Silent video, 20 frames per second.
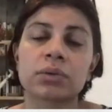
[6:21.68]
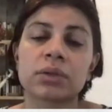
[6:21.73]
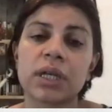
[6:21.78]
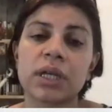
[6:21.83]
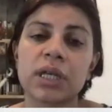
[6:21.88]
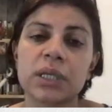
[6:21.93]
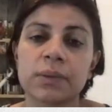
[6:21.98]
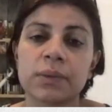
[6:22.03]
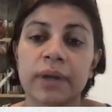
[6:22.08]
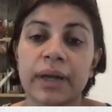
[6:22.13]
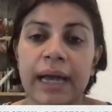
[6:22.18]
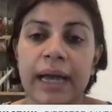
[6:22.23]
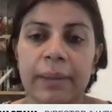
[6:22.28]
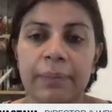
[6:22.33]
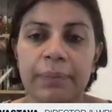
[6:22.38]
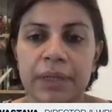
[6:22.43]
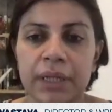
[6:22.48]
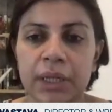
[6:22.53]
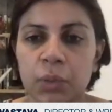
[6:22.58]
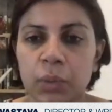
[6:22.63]
things were
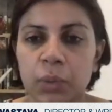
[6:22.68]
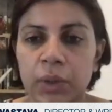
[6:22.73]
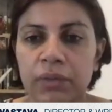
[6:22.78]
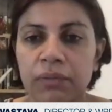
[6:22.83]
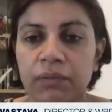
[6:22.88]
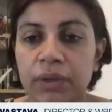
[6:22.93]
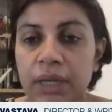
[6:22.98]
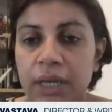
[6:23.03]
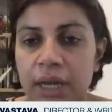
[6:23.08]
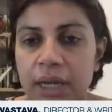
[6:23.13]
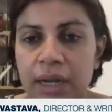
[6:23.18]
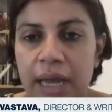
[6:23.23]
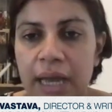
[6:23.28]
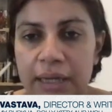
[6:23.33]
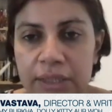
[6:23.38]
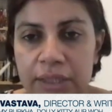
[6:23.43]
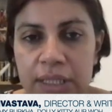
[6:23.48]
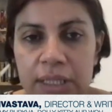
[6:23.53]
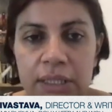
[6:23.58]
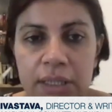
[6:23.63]
happening when we had
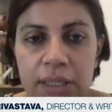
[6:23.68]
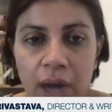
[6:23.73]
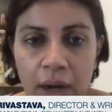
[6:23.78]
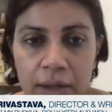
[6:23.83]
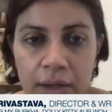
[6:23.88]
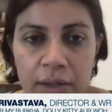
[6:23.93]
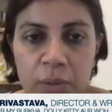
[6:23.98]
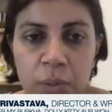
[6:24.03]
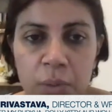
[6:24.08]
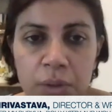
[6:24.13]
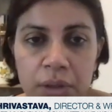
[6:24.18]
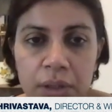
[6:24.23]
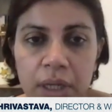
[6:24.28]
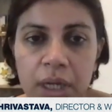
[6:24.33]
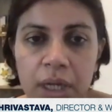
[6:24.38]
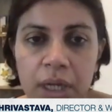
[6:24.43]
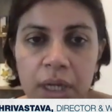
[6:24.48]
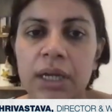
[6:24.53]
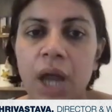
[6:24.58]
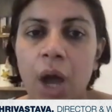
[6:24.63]
actually started
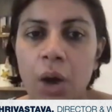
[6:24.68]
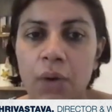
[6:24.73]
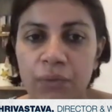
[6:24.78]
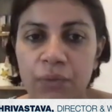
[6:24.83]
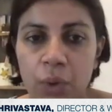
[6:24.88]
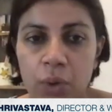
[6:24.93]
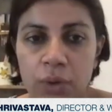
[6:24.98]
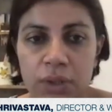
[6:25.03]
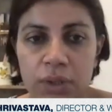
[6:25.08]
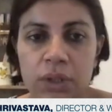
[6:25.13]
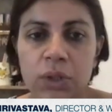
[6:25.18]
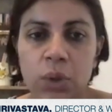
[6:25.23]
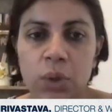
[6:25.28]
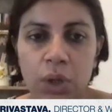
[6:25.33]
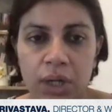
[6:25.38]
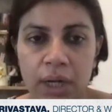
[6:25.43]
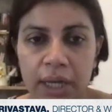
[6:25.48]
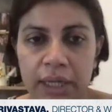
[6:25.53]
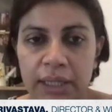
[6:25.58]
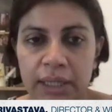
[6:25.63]
working. And now, of course, it's
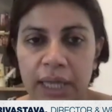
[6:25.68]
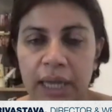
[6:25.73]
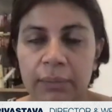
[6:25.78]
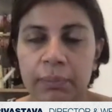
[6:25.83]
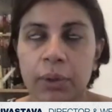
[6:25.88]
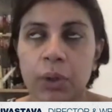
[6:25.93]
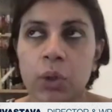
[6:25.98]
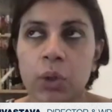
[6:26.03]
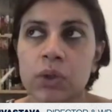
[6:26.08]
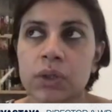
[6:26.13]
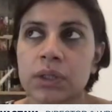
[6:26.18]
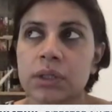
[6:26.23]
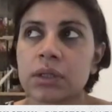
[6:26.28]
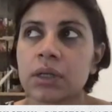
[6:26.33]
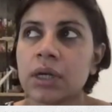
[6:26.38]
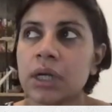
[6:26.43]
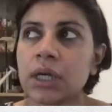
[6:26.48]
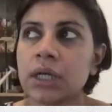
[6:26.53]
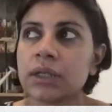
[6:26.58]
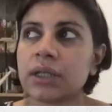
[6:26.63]
not like that because
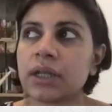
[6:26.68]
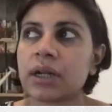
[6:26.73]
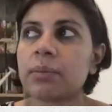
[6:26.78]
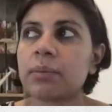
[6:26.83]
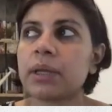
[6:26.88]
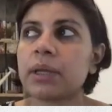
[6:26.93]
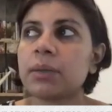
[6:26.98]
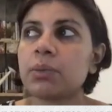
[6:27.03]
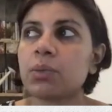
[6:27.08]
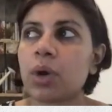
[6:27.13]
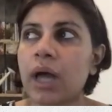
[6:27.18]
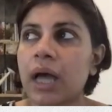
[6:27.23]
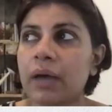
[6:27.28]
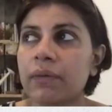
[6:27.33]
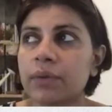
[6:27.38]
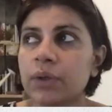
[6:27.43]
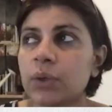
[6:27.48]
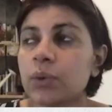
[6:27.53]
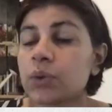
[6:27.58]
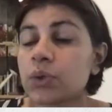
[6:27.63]
there are many more
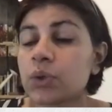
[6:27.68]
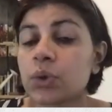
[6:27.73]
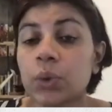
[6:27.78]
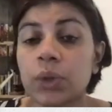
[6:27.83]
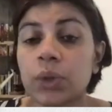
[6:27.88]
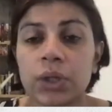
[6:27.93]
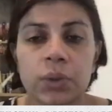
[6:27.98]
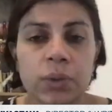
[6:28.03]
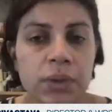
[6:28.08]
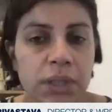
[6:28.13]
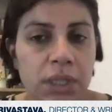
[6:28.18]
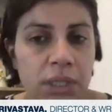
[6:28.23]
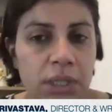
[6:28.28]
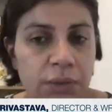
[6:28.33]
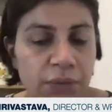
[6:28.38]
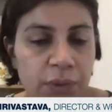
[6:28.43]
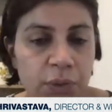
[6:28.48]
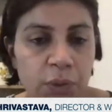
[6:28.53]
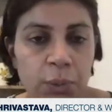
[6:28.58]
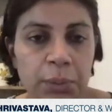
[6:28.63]
avenues. You don't need to assist
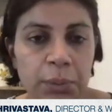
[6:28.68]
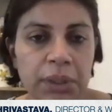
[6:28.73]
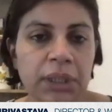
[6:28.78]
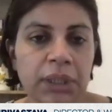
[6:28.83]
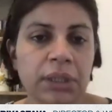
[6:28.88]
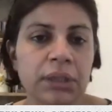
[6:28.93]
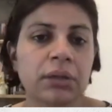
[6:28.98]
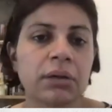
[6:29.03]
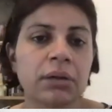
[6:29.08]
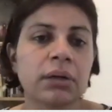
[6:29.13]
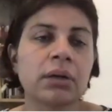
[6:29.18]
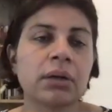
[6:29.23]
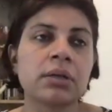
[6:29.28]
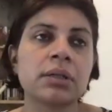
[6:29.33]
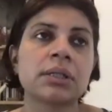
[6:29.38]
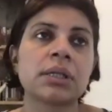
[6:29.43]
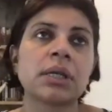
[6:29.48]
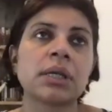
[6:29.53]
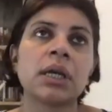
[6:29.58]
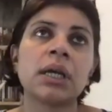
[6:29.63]
for so many
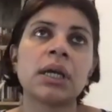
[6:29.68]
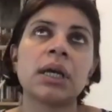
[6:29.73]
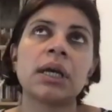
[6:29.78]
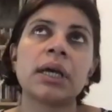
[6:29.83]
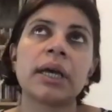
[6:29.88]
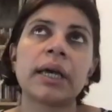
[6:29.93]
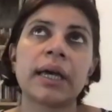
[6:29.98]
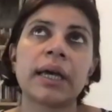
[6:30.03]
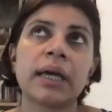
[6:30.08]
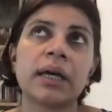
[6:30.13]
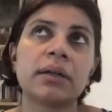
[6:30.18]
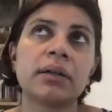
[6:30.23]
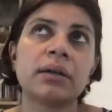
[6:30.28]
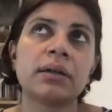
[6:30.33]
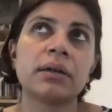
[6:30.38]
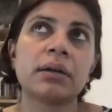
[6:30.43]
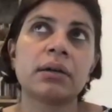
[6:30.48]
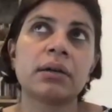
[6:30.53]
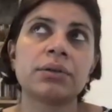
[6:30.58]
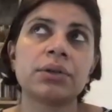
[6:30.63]
years. And,
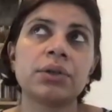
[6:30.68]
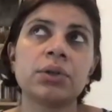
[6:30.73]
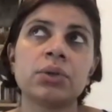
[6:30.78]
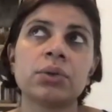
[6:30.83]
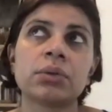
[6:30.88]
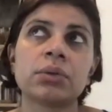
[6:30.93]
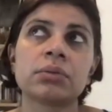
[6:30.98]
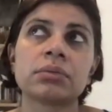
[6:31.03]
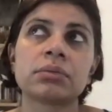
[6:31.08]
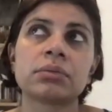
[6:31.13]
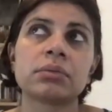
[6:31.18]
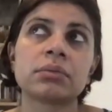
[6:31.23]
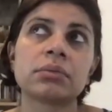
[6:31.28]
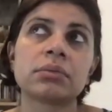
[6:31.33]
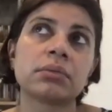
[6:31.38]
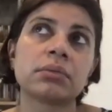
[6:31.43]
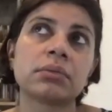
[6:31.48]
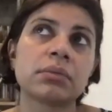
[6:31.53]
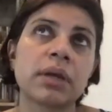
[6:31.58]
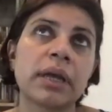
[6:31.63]
you know,
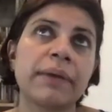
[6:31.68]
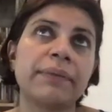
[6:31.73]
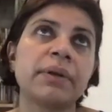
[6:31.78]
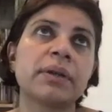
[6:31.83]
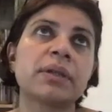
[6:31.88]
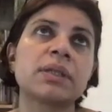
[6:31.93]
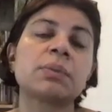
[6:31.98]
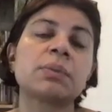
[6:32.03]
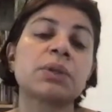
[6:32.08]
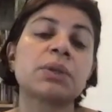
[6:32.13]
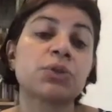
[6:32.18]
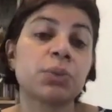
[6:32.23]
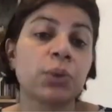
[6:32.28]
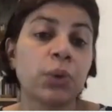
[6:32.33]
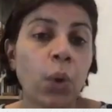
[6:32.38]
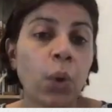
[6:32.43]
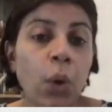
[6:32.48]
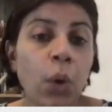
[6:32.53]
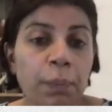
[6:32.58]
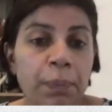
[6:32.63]
everyone's much more
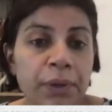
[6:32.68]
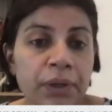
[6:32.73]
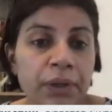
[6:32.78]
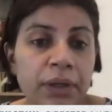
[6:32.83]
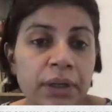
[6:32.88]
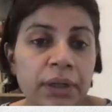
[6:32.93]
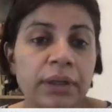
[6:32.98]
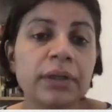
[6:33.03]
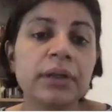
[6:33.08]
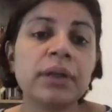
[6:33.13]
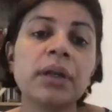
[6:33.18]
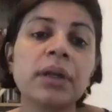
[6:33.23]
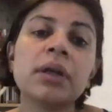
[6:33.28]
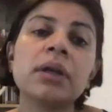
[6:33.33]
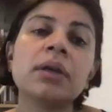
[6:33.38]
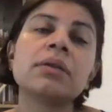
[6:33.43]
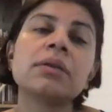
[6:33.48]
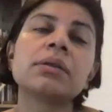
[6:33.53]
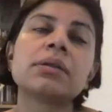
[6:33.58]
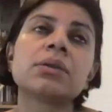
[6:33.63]
open.
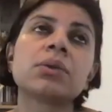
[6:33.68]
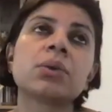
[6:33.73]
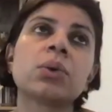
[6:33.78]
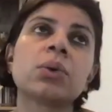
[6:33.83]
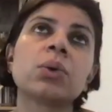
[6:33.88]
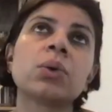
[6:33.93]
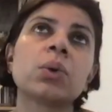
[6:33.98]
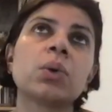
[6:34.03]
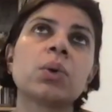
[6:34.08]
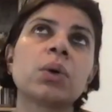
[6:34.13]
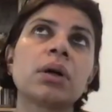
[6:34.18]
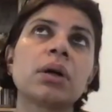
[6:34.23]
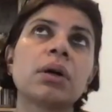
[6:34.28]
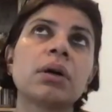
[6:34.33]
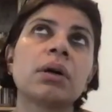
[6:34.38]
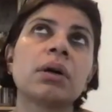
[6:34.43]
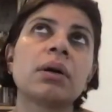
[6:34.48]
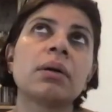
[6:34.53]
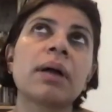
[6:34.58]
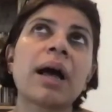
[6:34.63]
So
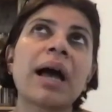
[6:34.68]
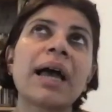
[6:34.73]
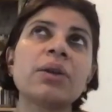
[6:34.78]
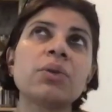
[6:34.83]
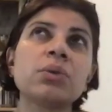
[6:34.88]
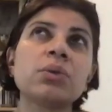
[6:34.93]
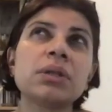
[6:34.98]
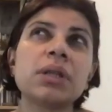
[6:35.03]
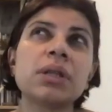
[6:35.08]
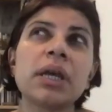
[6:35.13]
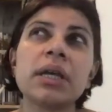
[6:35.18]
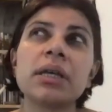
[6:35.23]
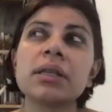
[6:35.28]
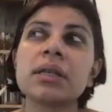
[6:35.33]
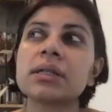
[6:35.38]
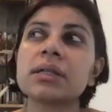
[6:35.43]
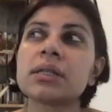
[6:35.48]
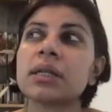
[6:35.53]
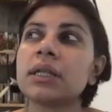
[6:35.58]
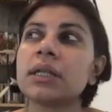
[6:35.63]
I don't think
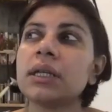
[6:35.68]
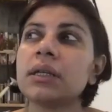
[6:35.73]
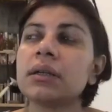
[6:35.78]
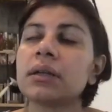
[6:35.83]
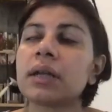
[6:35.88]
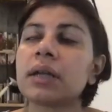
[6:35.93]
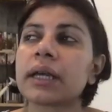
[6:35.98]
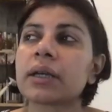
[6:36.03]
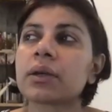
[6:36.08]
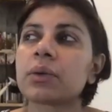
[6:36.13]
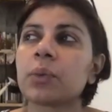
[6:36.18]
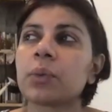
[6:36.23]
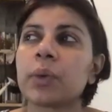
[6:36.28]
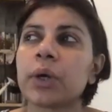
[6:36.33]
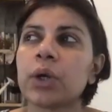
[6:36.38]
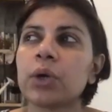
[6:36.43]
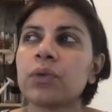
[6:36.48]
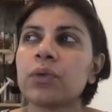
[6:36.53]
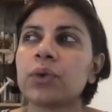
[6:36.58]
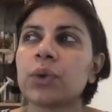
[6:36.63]
there's any like
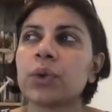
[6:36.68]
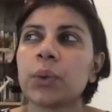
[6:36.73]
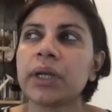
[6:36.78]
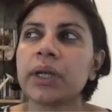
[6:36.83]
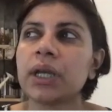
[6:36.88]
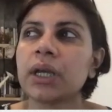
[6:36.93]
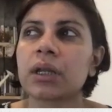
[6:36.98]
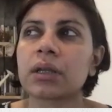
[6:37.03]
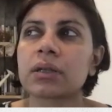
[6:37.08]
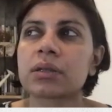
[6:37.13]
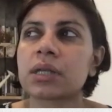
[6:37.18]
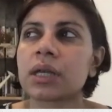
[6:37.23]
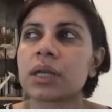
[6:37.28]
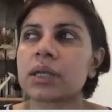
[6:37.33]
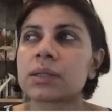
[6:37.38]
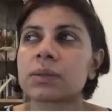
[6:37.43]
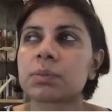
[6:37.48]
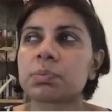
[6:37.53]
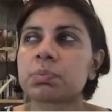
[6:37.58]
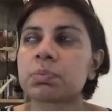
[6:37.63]
way of doing it.
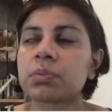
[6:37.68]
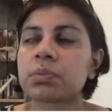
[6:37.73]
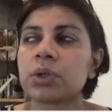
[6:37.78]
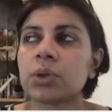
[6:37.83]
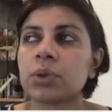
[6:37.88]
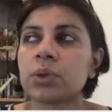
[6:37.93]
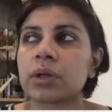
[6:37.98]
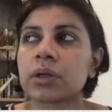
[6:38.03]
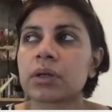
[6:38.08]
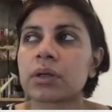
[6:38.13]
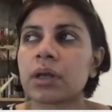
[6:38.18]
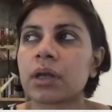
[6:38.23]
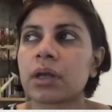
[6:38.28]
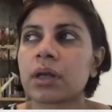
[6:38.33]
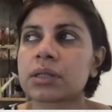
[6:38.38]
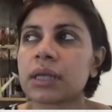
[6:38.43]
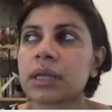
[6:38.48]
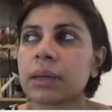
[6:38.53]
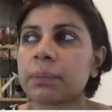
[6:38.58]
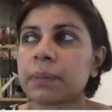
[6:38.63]
It's, you know,
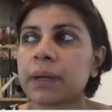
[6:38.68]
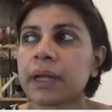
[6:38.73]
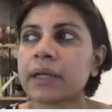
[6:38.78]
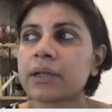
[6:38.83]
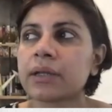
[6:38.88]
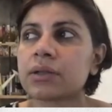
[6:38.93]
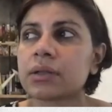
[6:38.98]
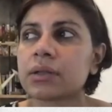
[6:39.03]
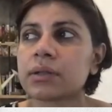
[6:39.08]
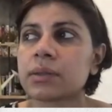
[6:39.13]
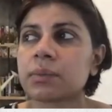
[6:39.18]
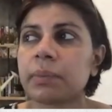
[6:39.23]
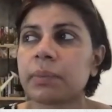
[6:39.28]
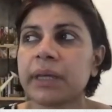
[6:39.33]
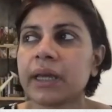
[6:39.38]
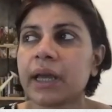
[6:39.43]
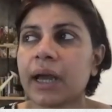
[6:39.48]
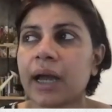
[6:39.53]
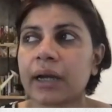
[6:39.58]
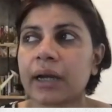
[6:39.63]
except like just
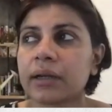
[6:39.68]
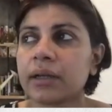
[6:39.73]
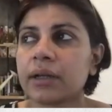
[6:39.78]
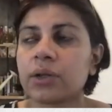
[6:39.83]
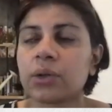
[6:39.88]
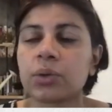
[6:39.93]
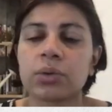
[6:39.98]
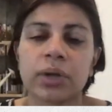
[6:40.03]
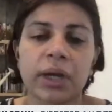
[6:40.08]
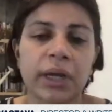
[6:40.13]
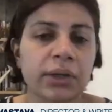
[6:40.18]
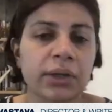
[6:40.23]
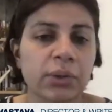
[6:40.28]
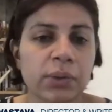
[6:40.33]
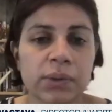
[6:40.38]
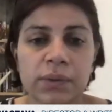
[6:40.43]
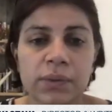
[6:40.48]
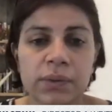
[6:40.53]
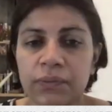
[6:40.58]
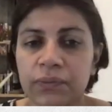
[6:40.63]
being at it. You write your
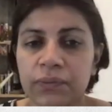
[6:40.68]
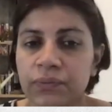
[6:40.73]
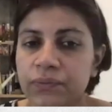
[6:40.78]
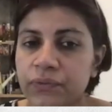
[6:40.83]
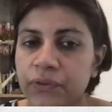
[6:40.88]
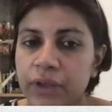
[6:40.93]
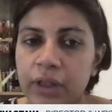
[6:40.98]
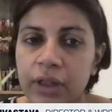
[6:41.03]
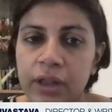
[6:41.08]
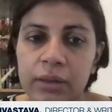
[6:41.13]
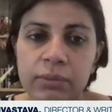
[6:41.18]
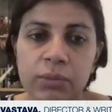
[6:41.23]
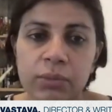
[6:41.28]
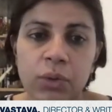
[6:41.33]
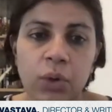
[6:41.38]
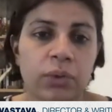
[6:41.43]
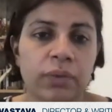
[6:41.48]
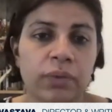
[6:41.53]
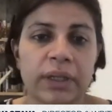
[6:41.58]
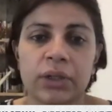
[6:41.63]
film,
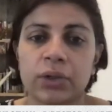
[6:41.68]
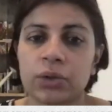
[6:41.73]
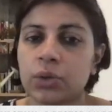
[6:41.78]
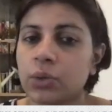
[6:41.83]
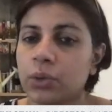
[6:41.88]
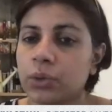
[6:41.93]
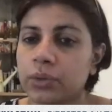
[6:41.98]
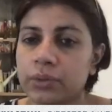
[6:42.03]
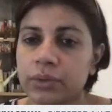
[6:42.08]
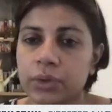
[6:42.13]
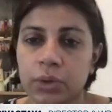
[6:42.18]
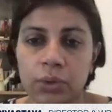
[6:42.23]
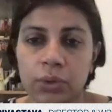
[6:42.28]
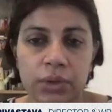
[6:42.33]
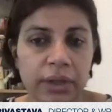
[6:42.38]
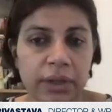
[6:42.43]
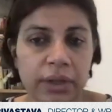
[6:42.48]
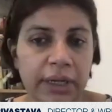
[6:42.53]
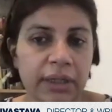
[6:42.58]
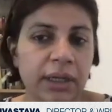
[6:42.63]
or whether you're, you know,
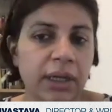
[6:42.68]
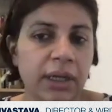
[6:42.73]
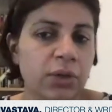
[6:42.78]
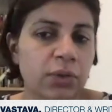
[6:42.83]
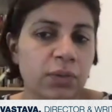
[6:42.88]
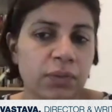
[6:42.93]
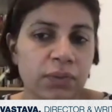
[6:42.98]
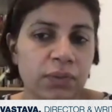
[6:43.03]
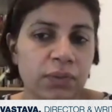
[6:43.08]
directing it,